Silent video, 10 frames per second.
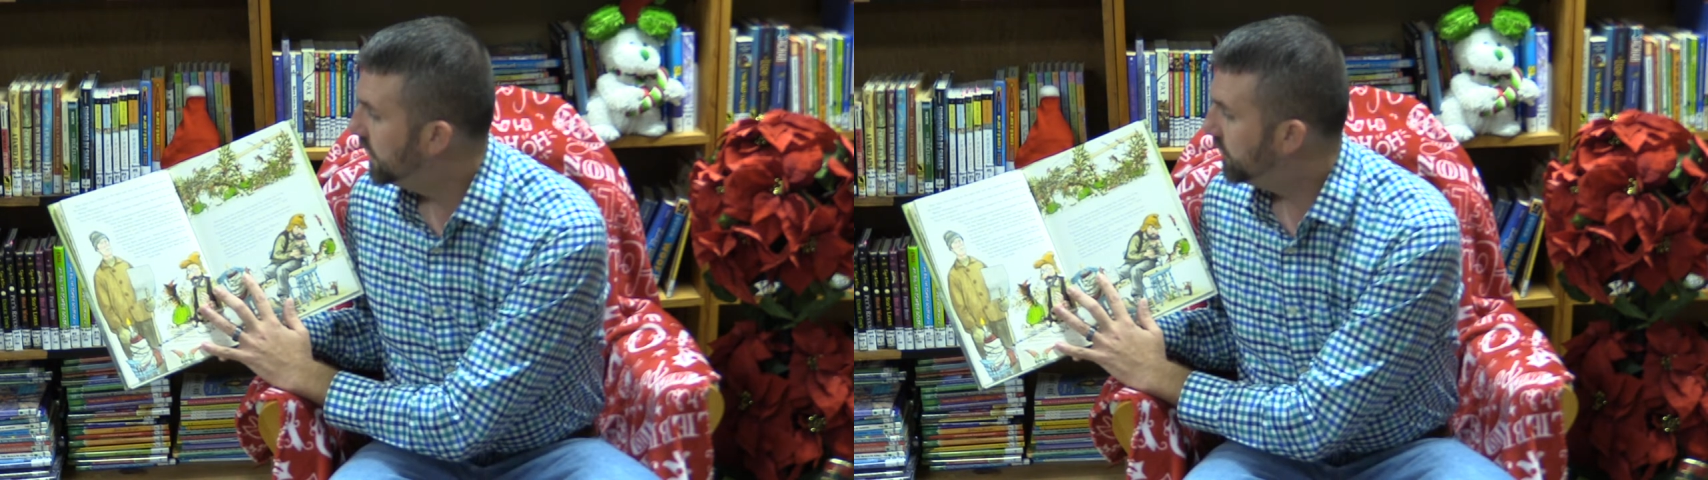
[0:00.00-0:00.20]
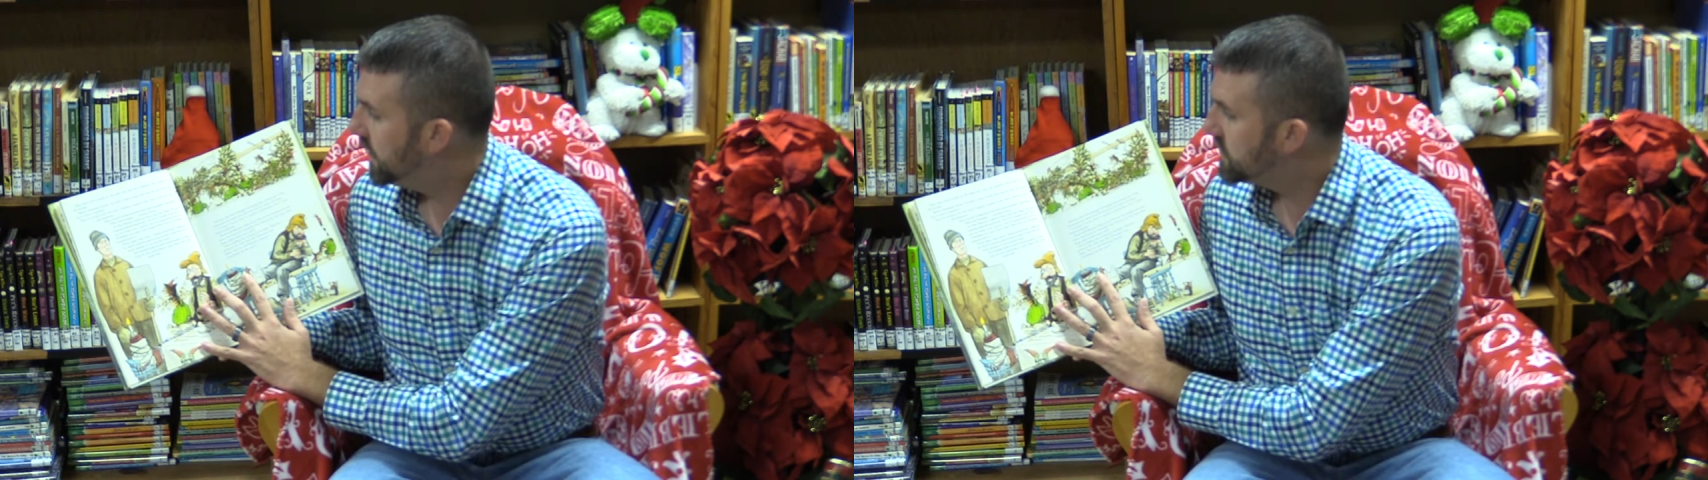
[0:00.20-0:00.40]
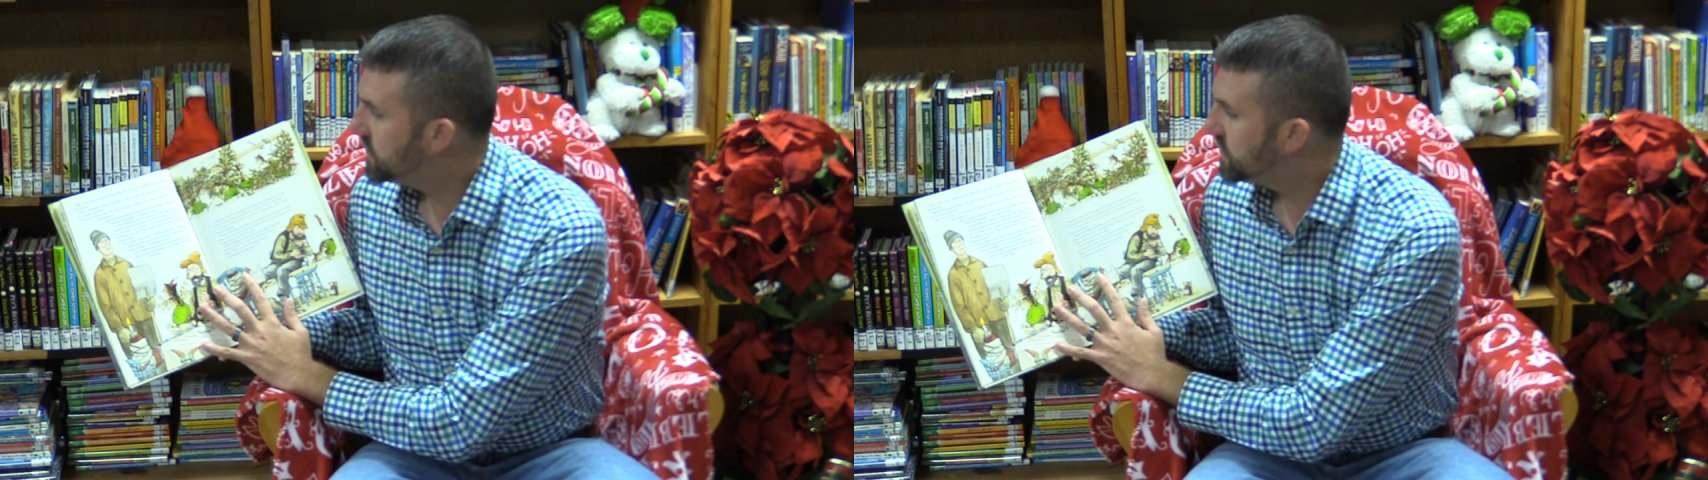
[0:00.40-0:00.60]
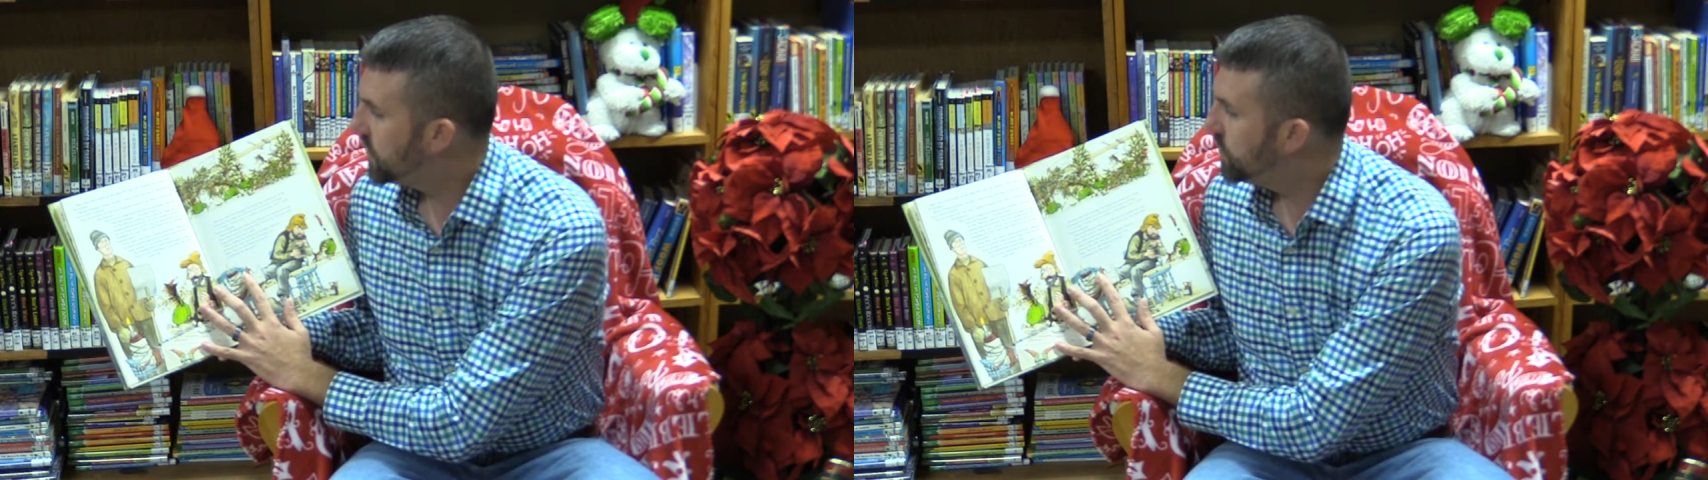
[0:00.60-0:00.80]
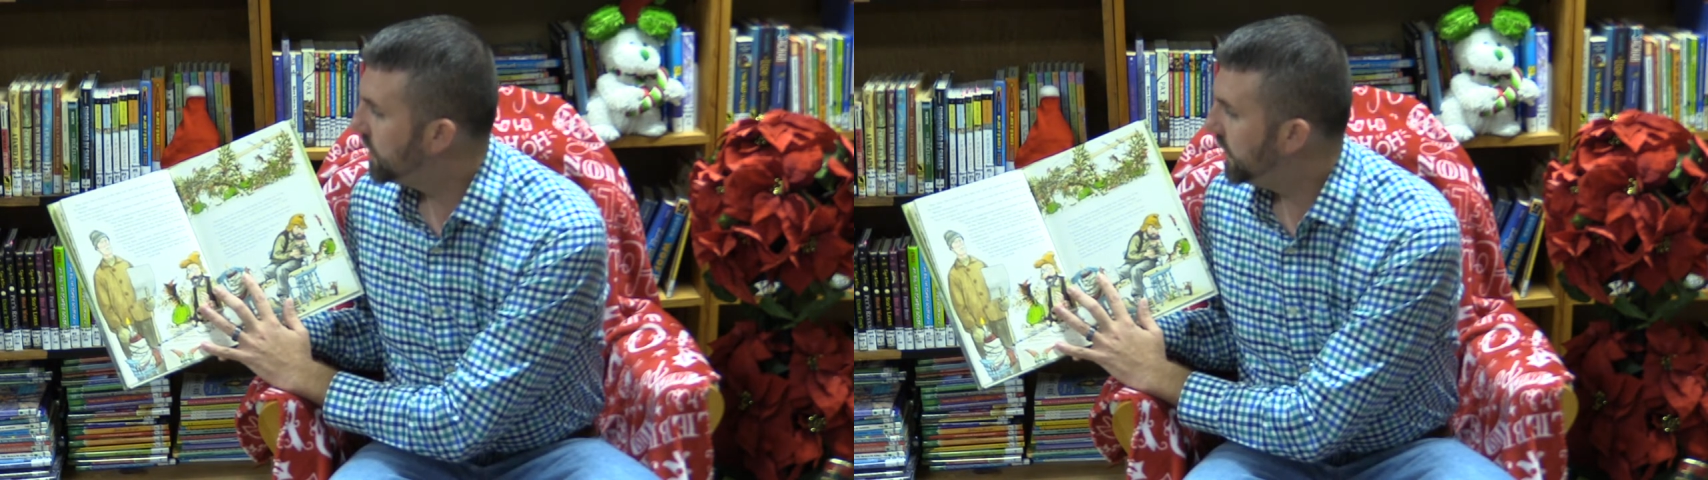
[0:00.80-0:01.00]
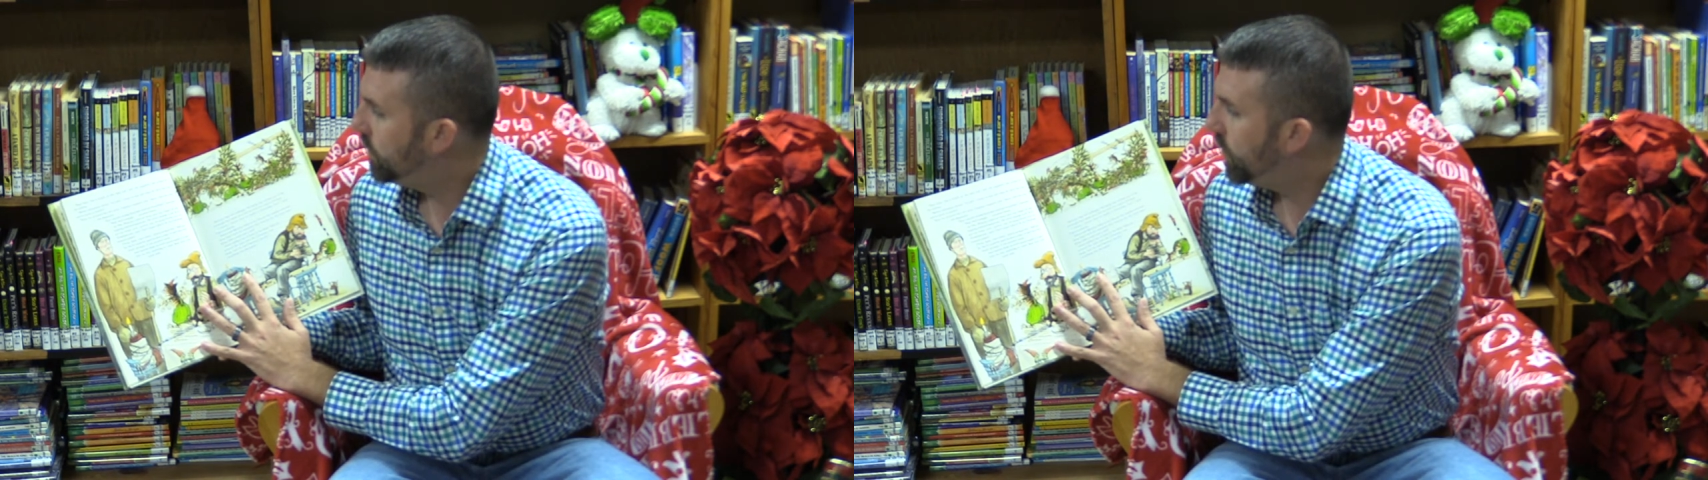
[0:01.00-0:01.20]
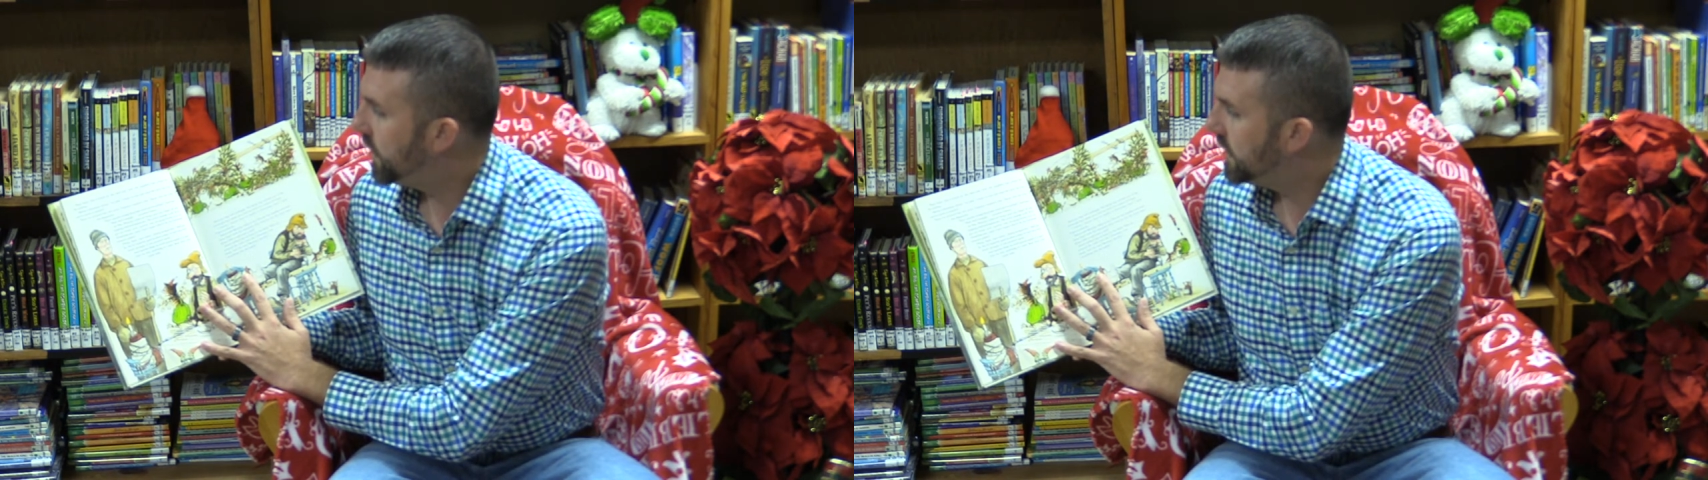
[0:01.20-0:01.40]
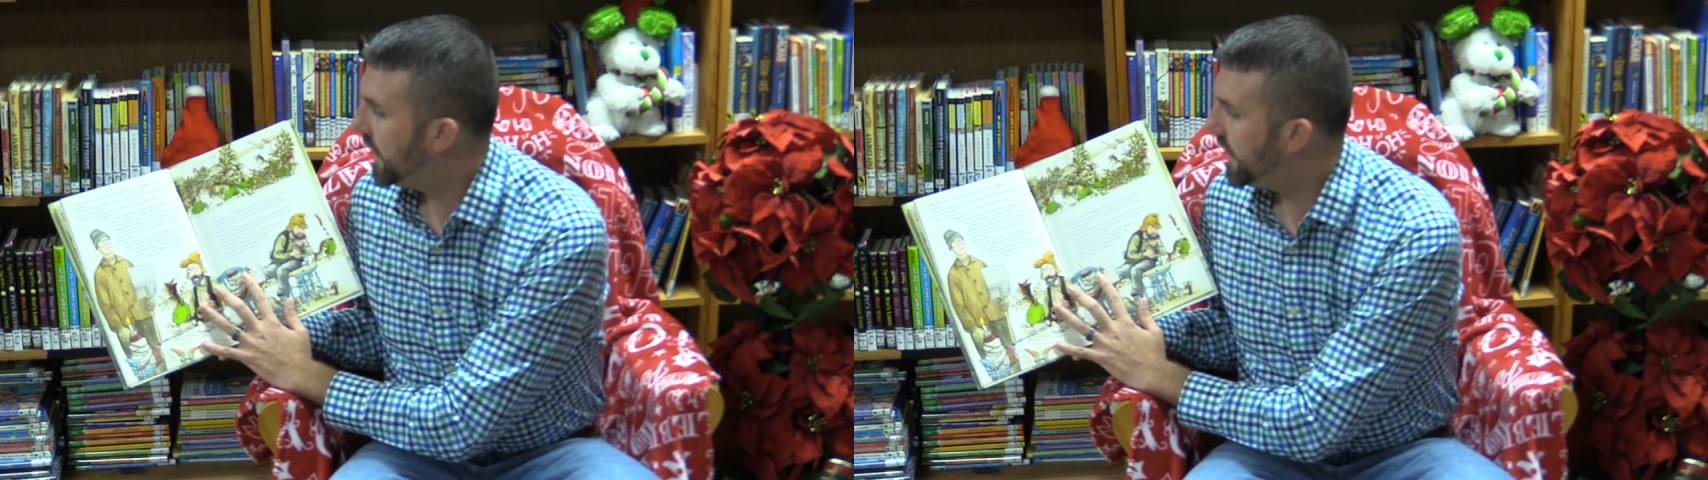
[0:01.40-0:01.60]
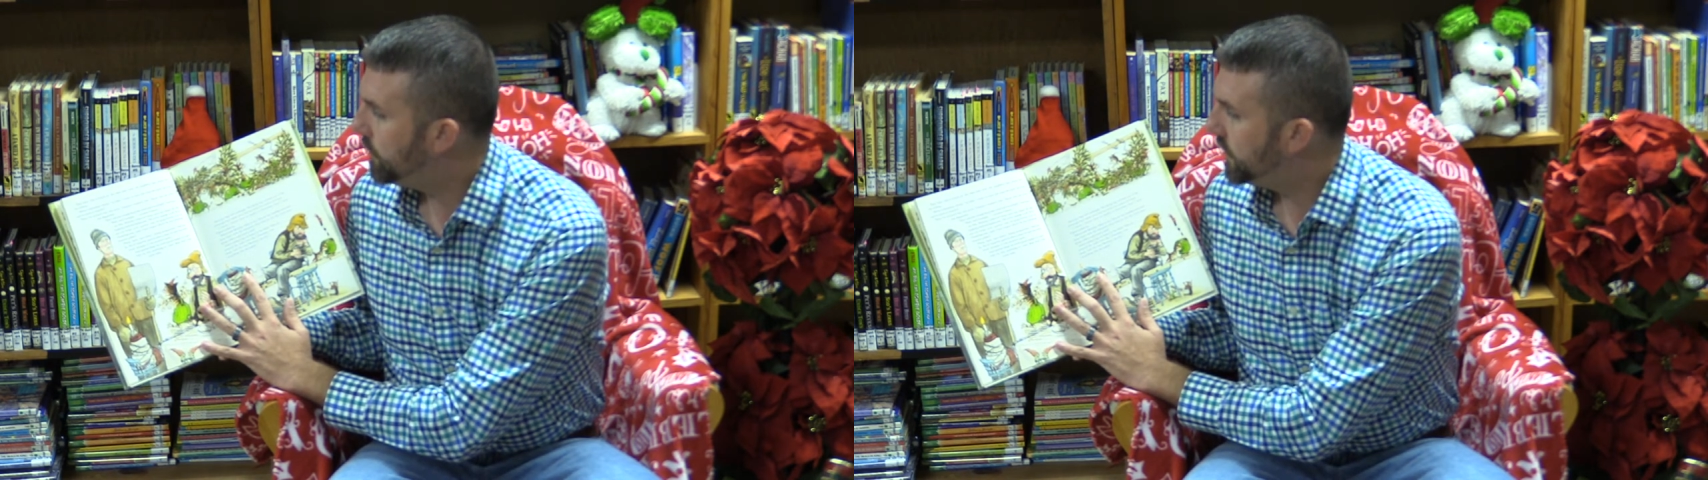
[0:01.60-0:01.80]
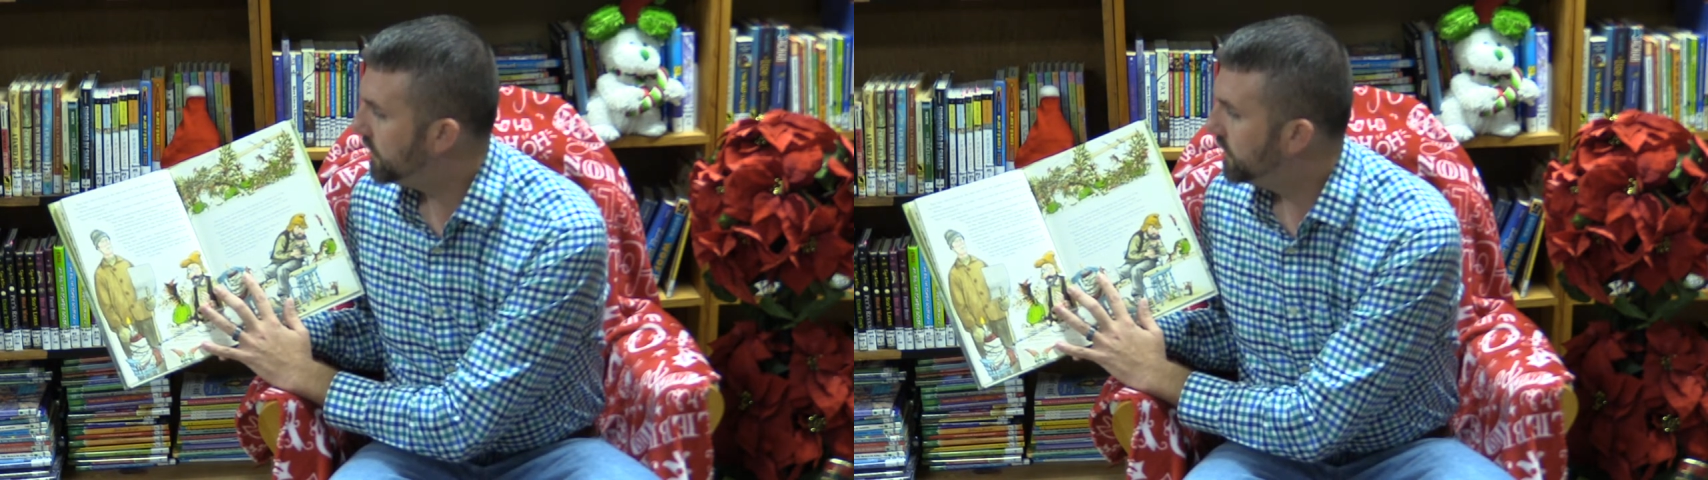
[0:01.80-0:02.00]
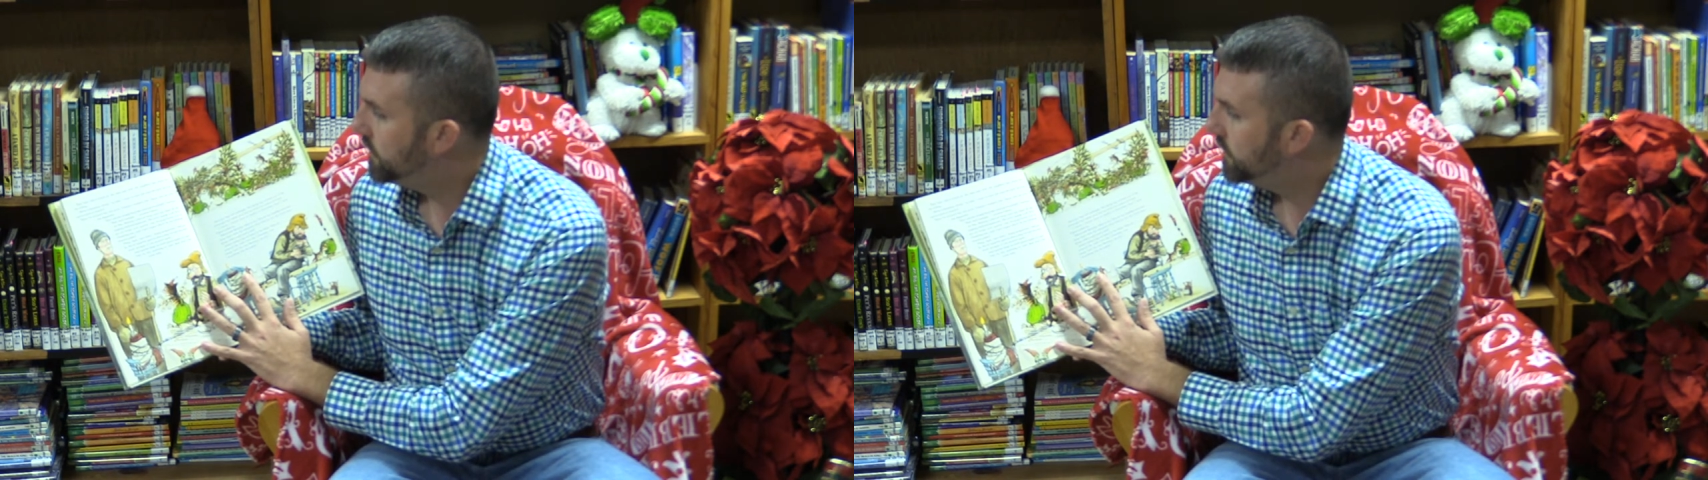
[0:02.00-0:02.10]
Festus told him what had happened.